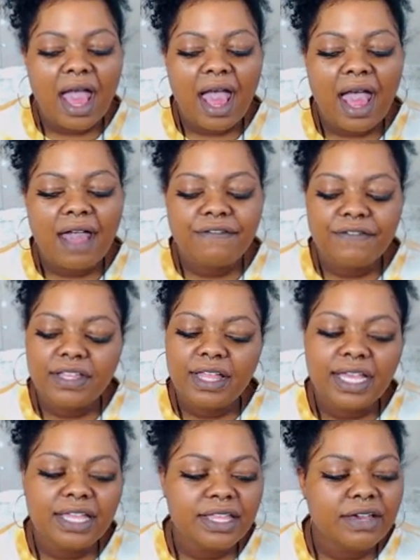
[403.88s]
I feel
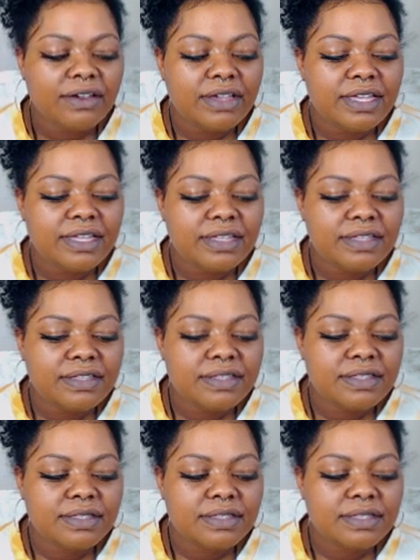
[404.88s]
like there
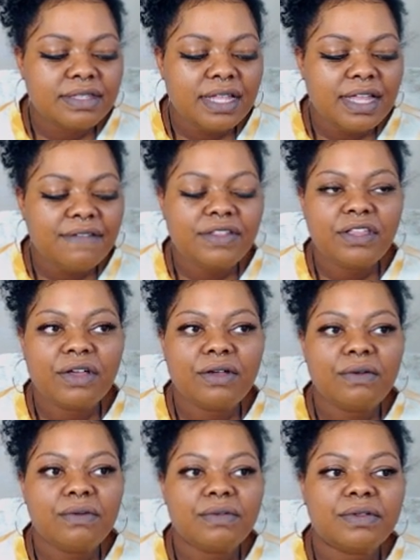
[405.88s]
is, even
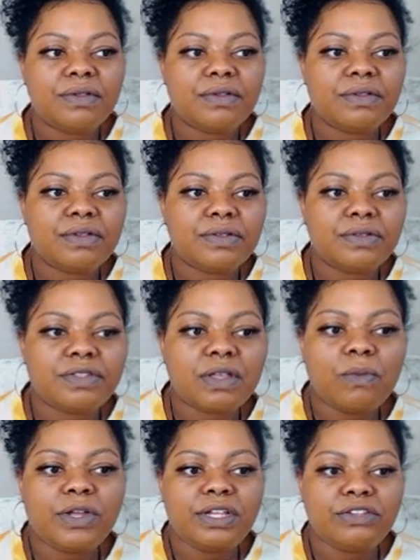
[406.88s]
though
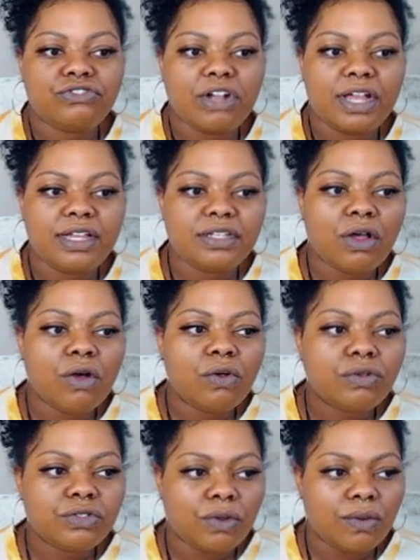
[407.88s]
someone is trying to
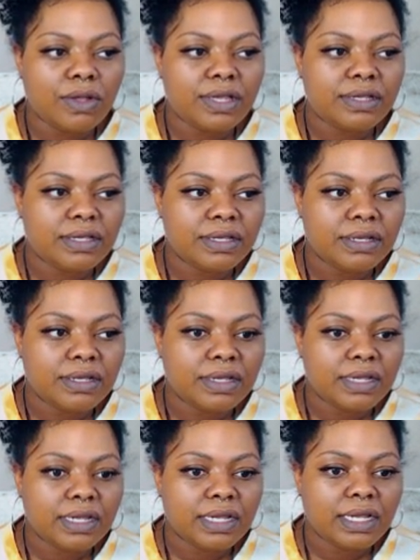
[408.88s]
hold on,
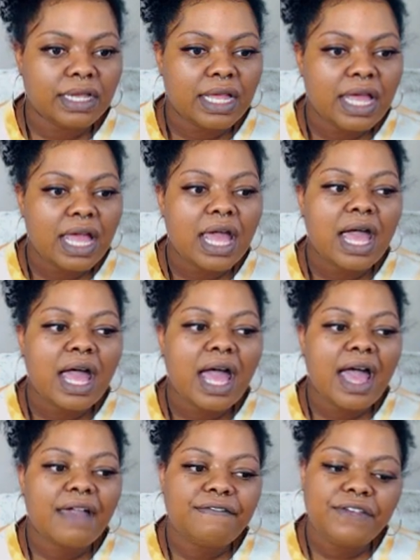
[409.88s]

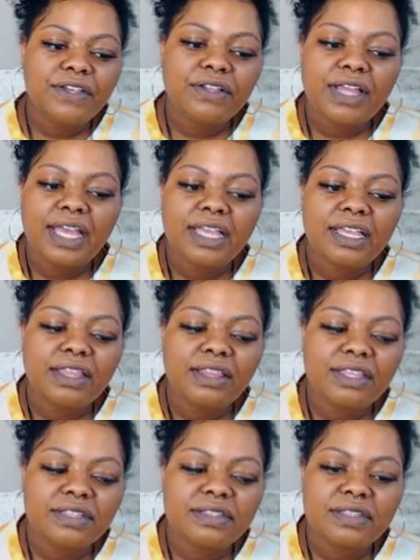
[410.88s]
I feel like
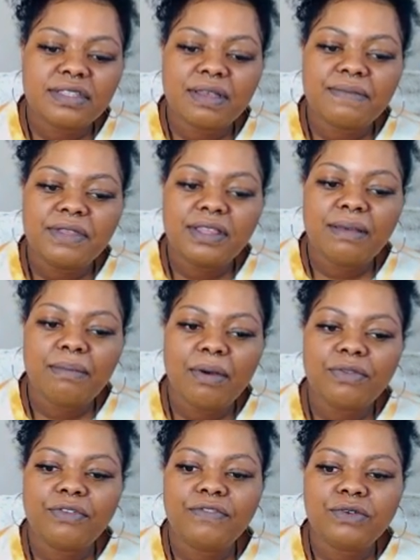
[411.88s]
this is something that
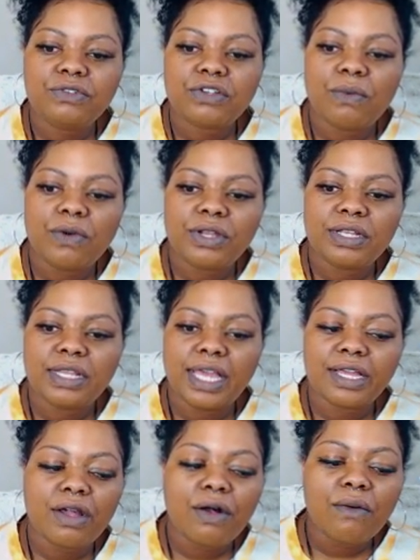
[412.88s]
both of you don't want to
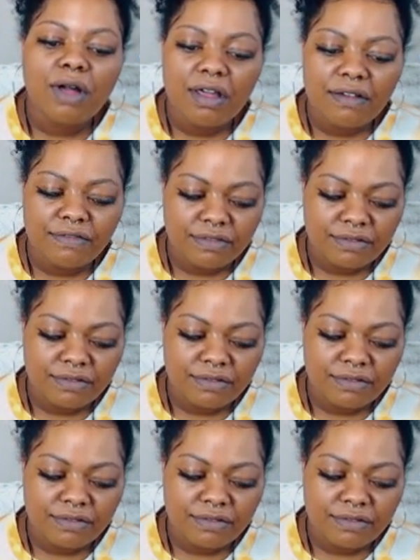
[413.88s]
let go of.